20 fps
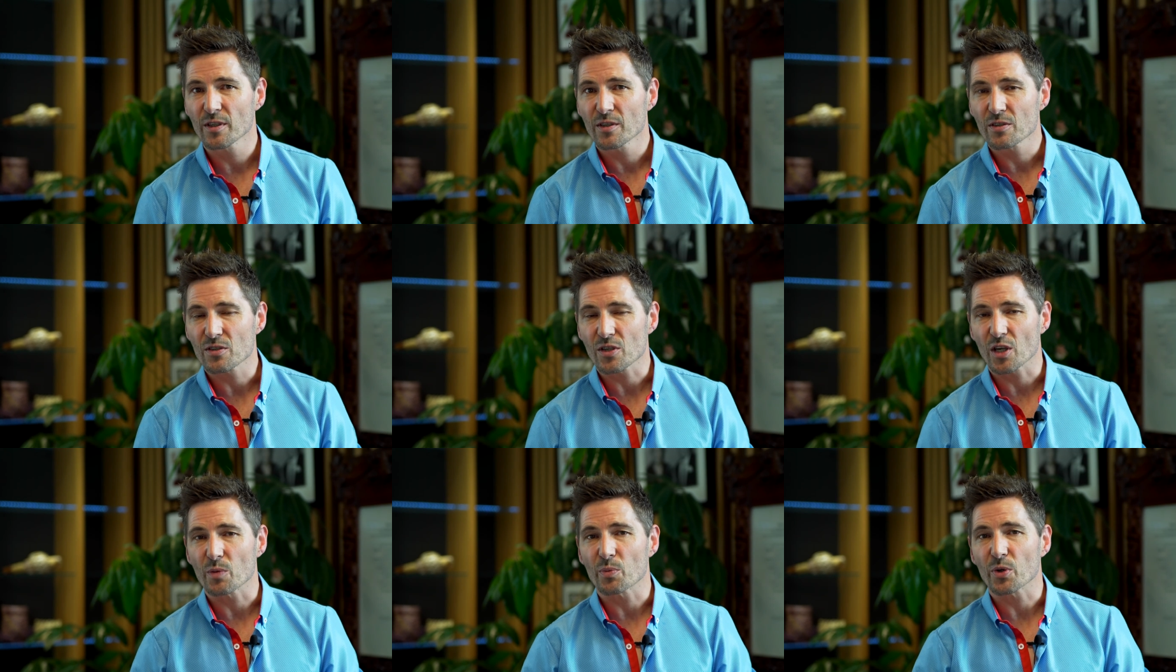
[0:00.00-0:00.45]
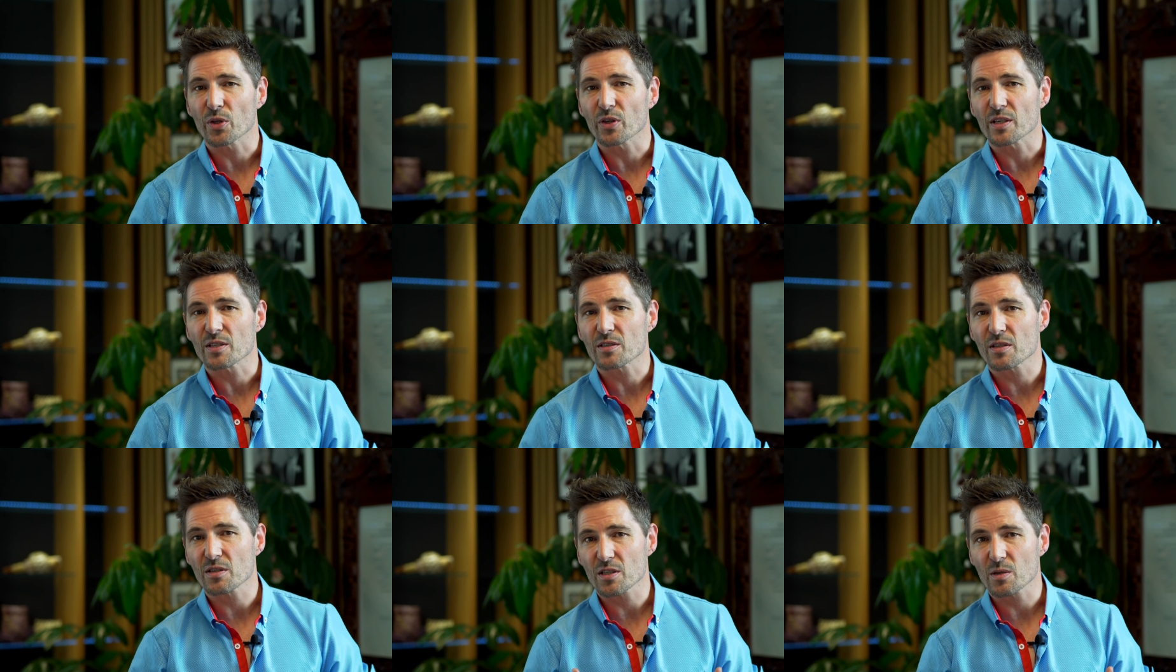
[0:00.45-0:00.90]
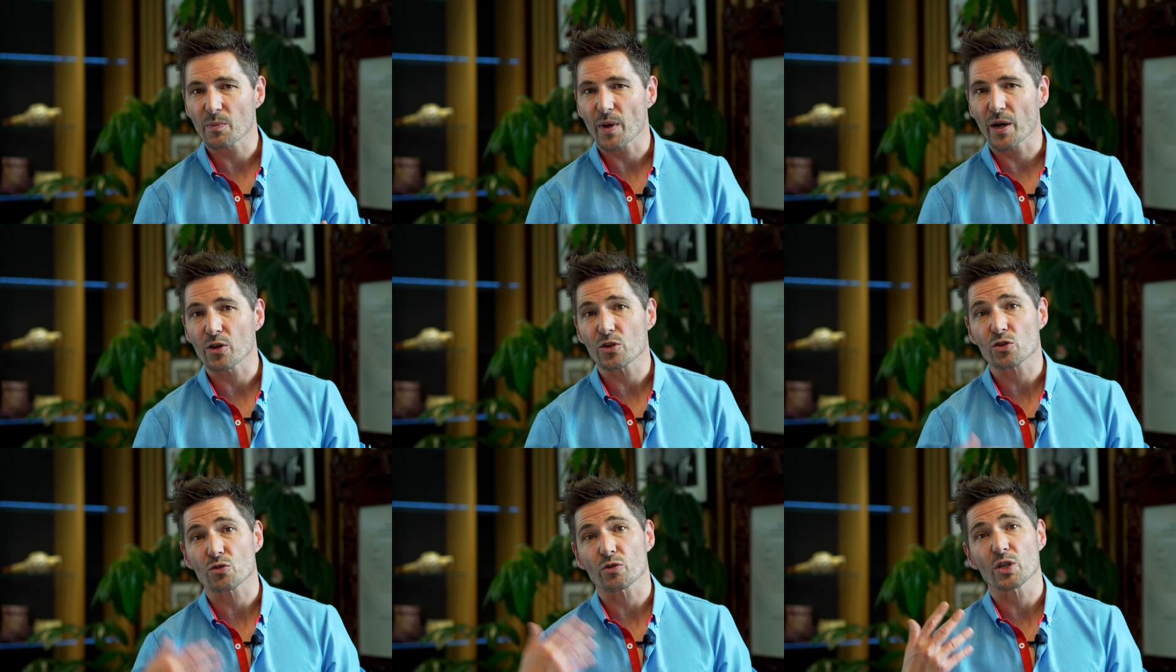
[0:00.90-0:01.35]
It's going to put their system
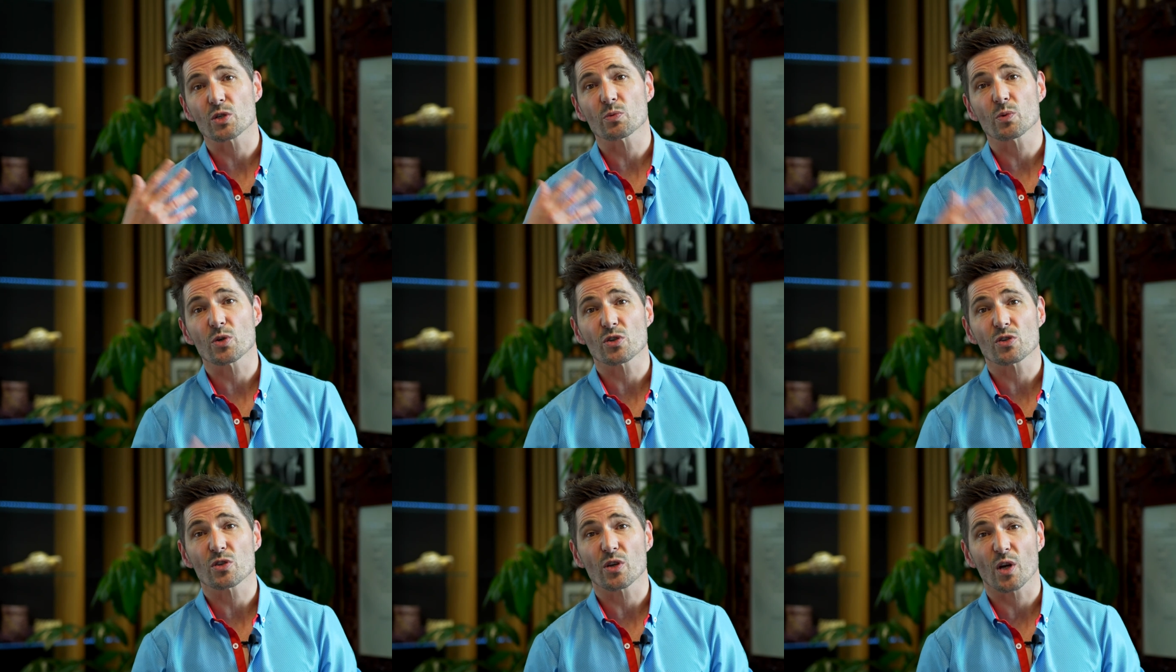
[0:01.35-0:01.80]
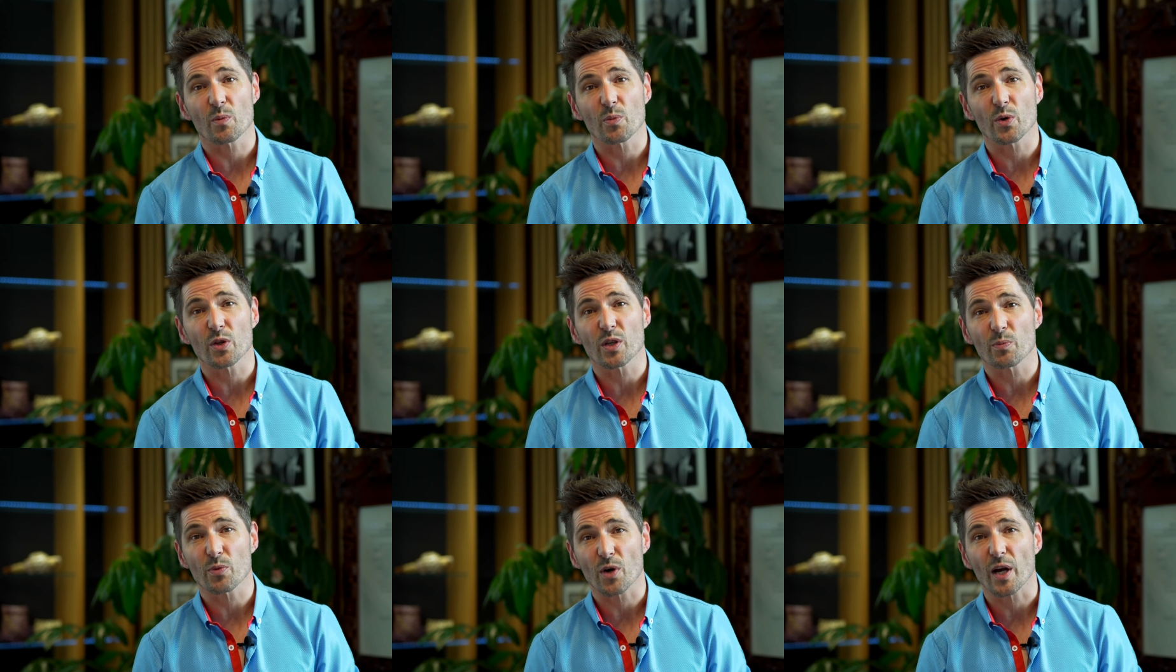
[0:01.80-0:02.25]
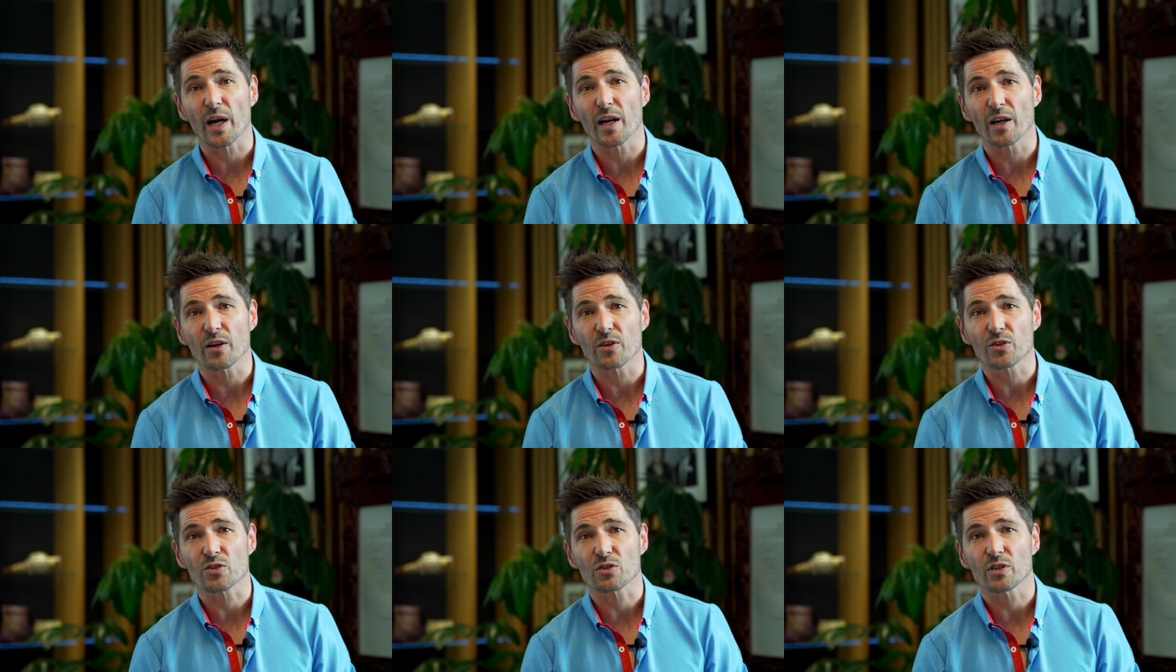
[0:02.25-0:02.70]
under stress, which is going to put their brain
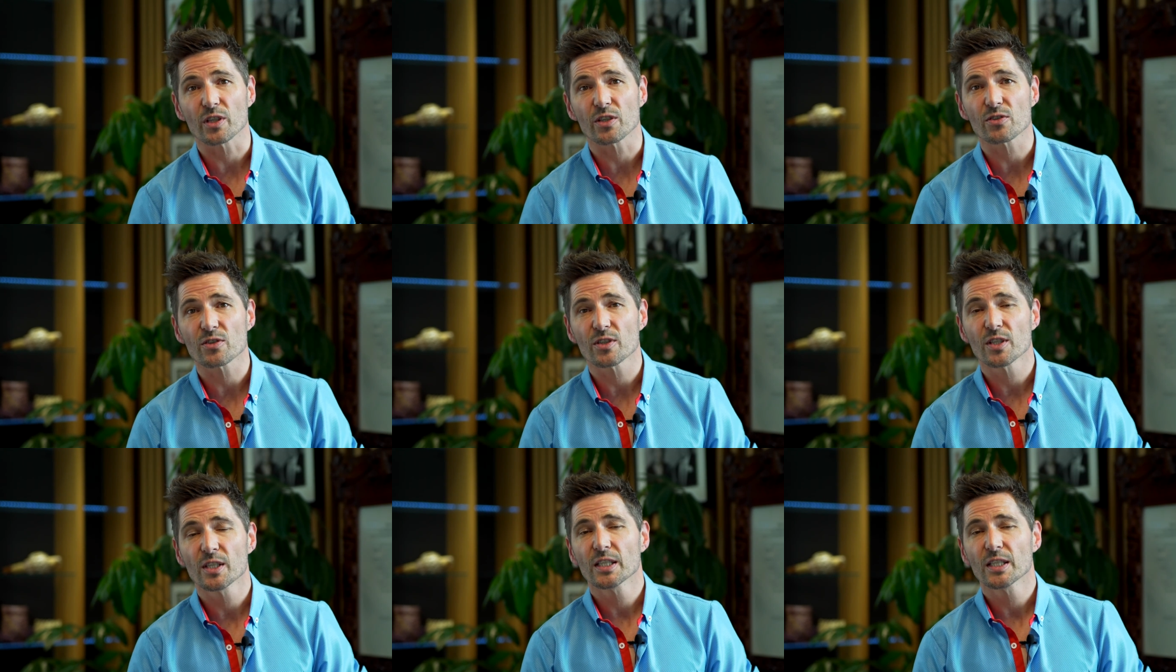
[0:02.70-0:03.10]
under stress.